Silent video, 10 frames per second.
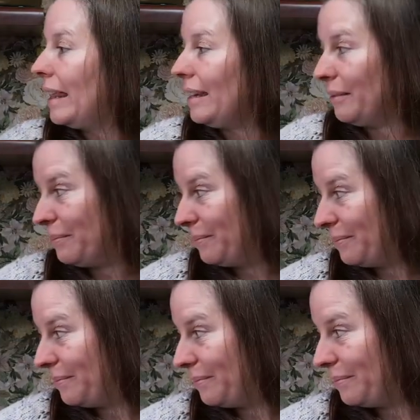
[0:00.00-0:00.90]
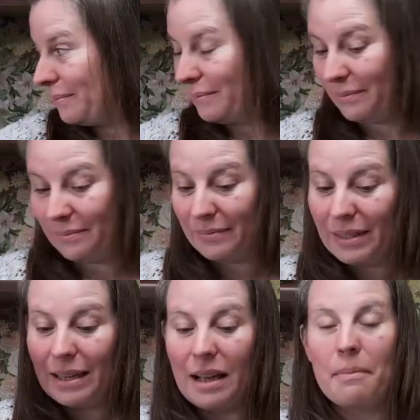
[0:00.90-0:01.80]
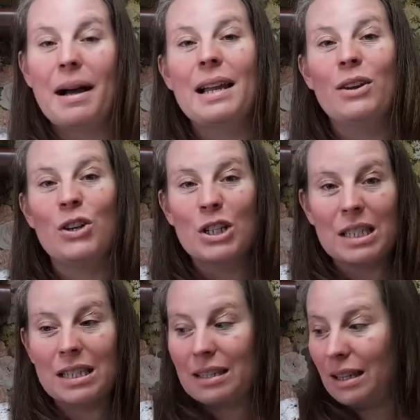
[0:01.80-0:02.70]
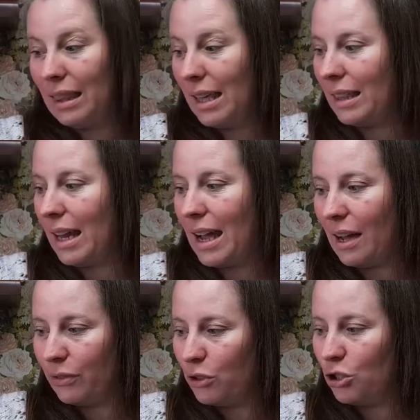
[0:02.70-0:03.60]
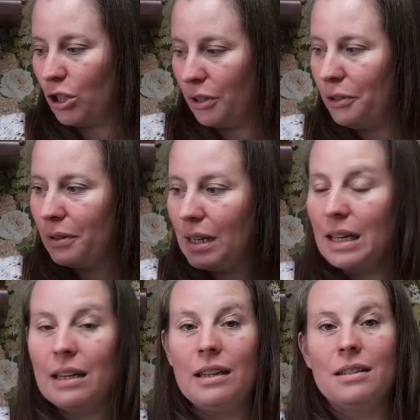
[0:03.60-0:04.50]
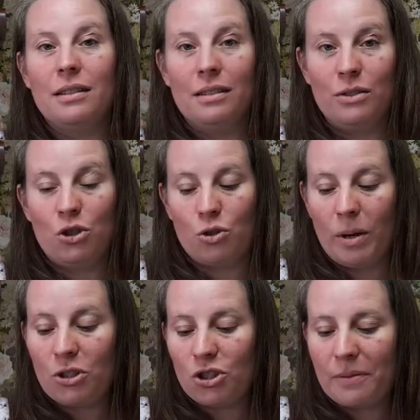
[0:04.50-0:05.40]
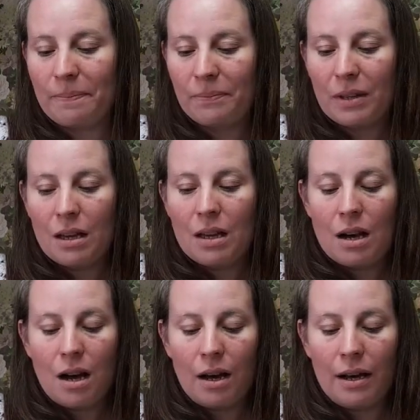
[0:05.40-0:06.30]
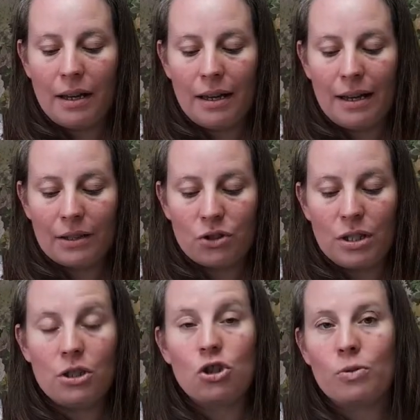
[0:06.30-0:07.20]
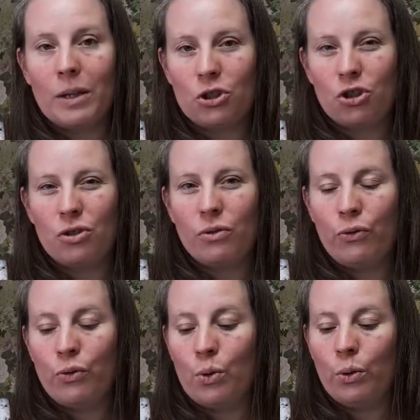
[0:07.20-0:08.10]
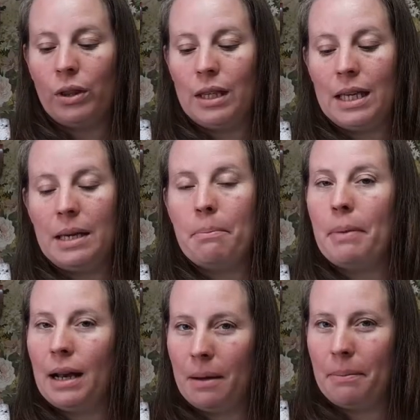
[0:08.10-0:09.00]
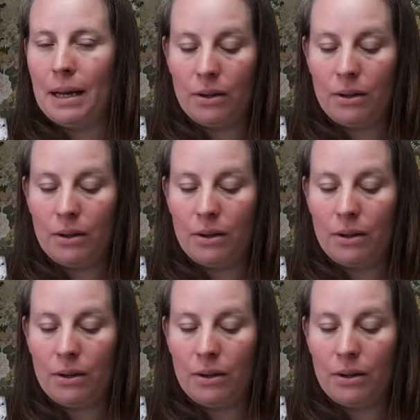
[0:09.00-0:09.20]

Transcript: Then, my last thing that I have to show is a little swatch. I actually swatched for the Bella